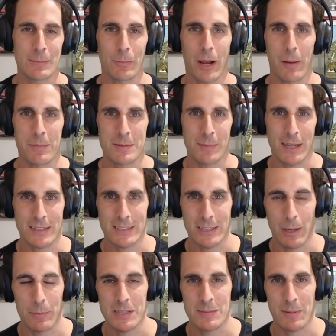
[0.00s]
My name is Martin.
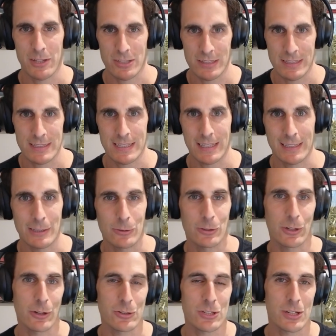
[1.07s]
I'm a specialist technical
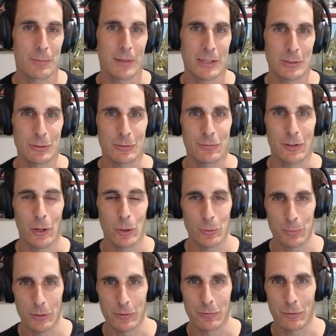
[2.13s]
coach and mentor for
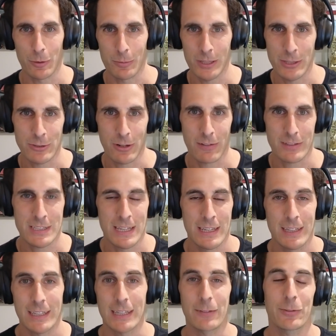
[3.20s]
open formula drivers.
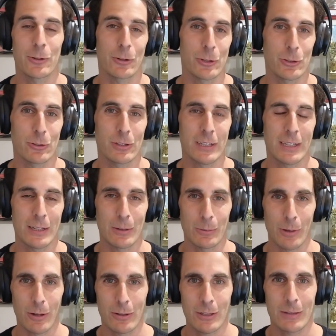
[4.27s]
If you're new here,
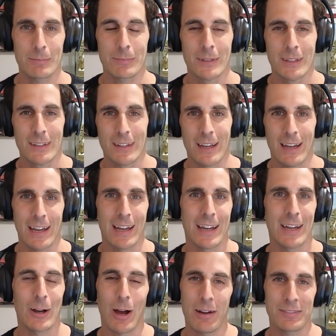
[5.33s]
welcome.
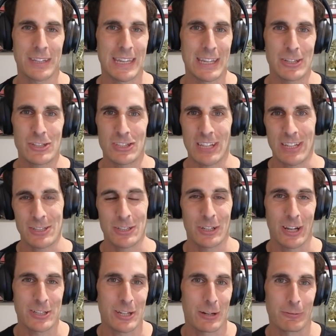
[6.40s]
After each session,
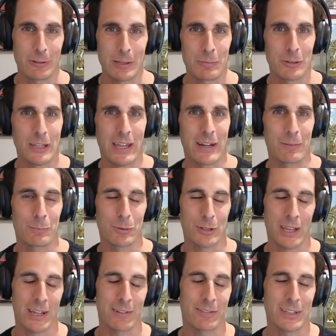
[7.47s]
I generally put
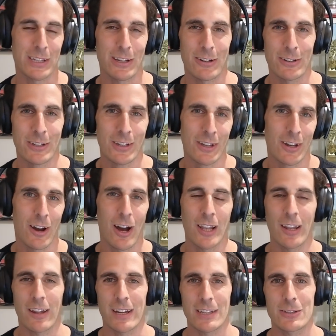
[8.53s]
out a video
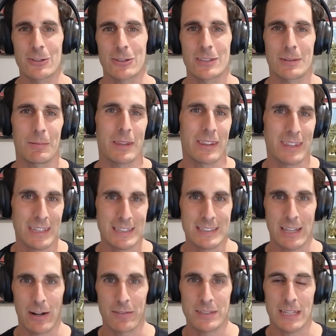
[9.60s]
highlighting to you some of the things
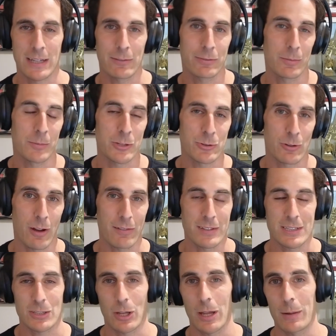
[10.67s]
that I've seen from the driver's
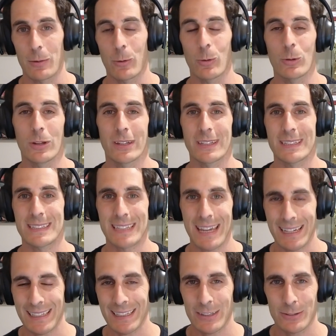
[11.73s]
side, all on the
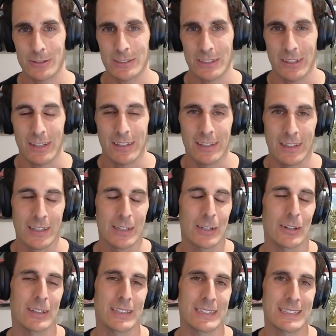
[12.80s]
technical side,
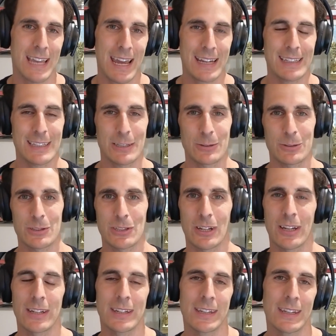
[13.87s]
on the tactical
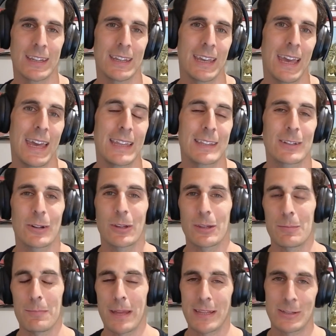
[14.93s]
side, and on the
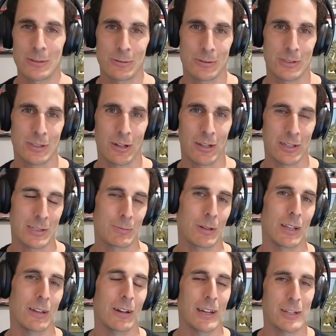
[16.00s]
mental side as
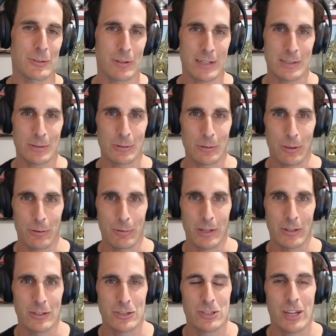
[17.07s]
well. I address all three
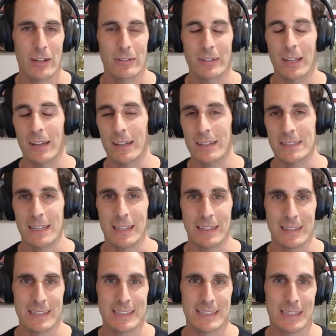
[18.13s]
on this channel. And like I say,
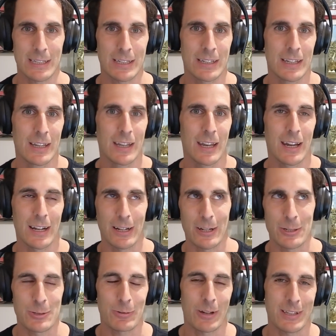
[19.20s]
this year, I'm going to
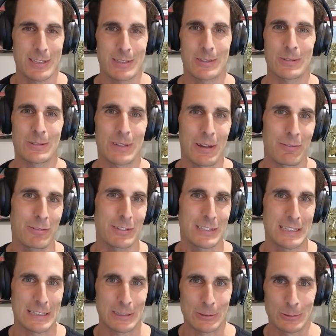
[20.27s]
try to do every
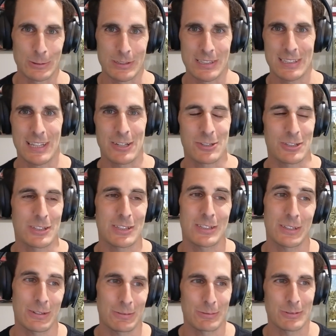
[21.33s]
single session.
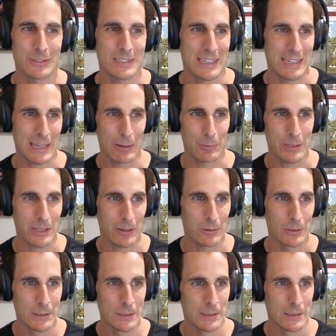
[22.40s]
So we'll see how we go.